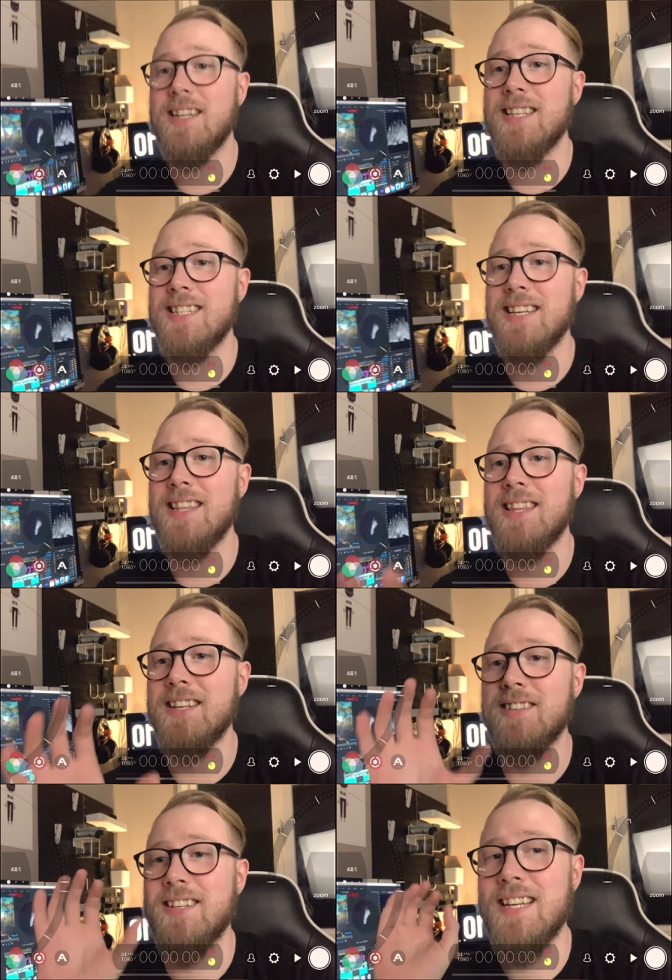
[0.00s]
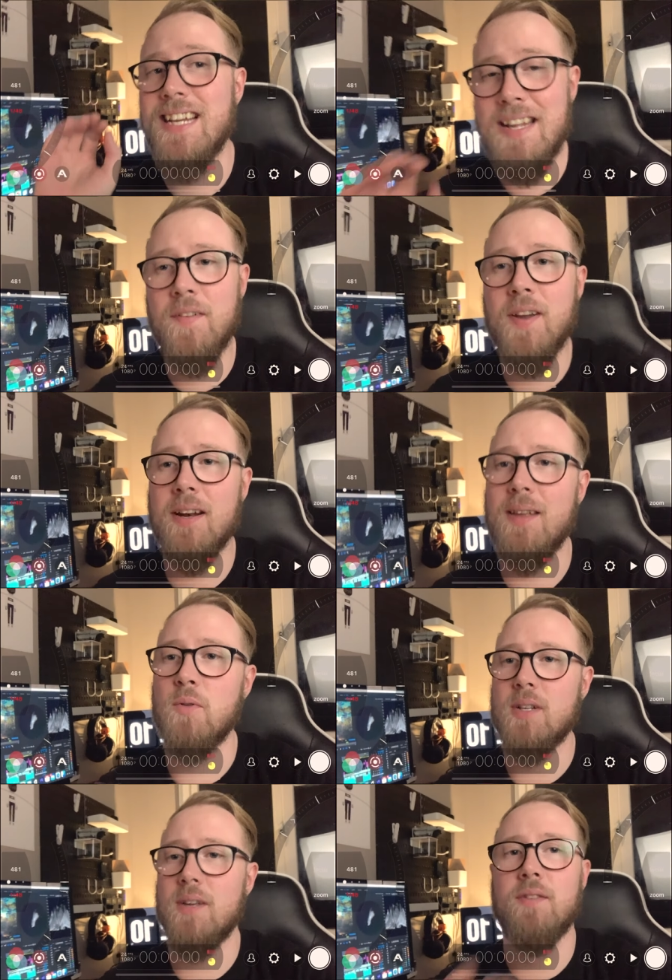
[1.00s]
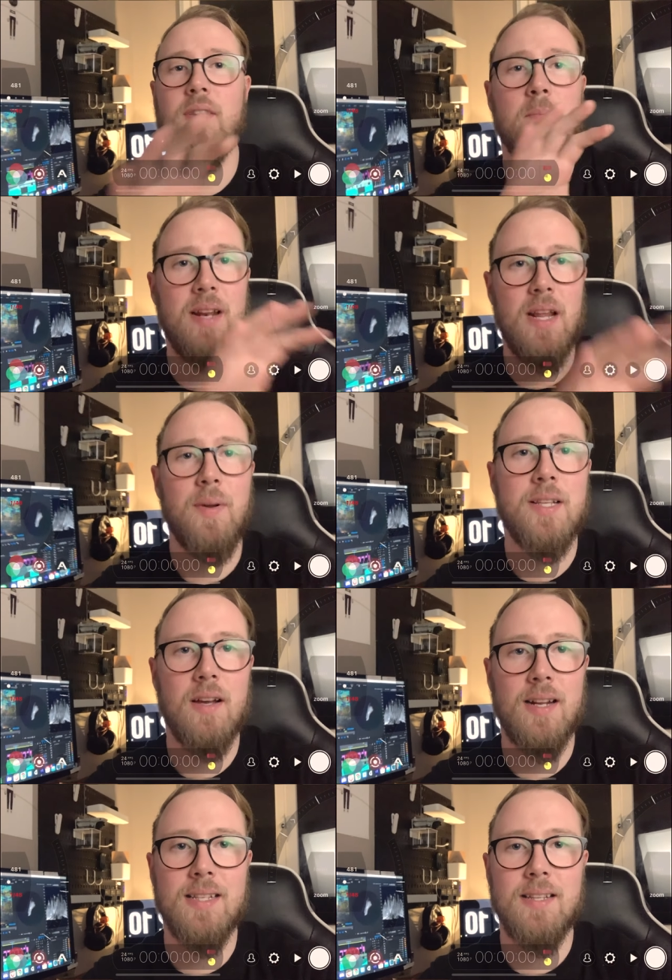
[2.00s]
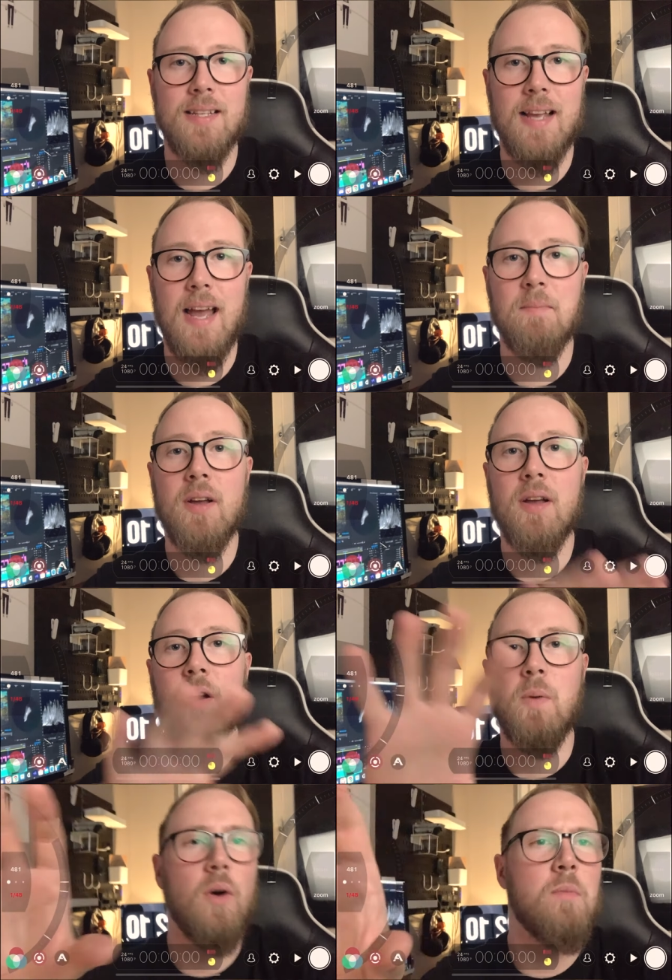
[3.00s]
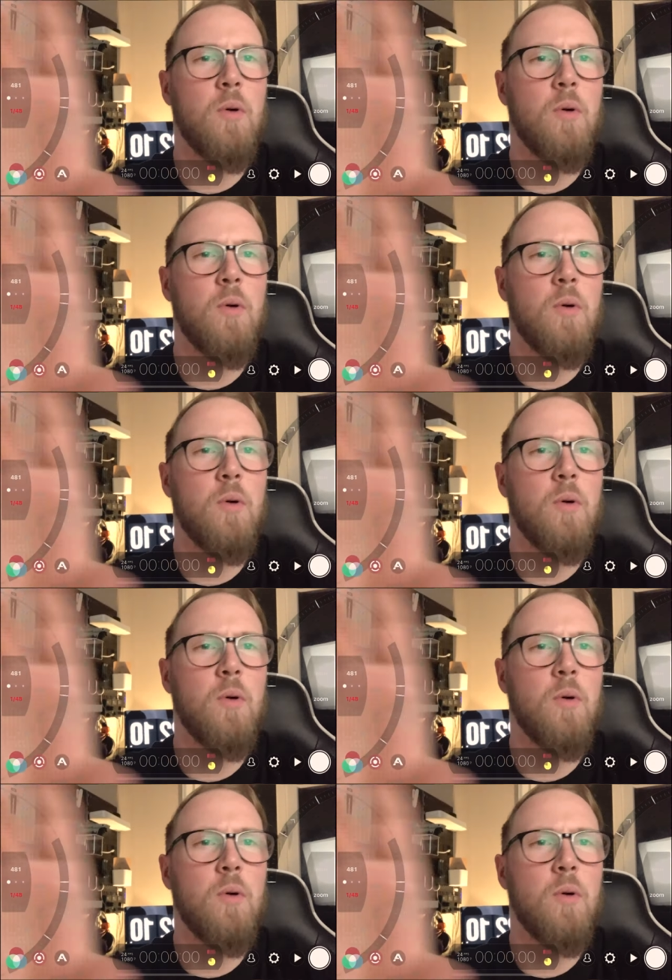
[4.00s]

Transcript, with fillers: you can see, things look significantly more different the minute we turn into this app. We've got